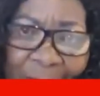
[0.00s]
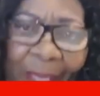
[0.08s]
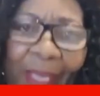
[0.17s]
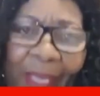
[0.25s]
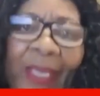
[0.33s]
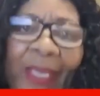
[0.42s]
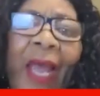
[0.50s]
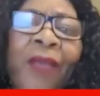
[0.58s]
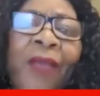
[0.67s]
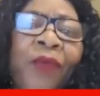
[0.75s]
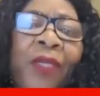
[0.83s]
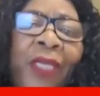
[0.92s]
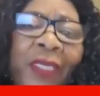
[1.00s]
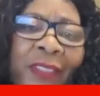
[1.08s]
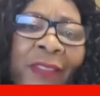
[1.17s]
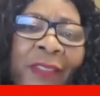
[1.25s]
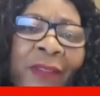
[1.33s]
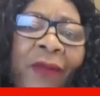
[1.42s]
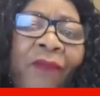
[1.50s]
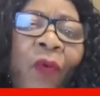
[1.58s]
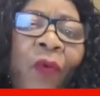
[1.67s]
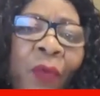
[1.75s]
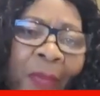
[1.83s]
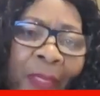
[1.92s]
and advocacy for
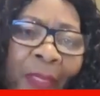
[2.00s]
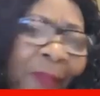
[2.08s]
women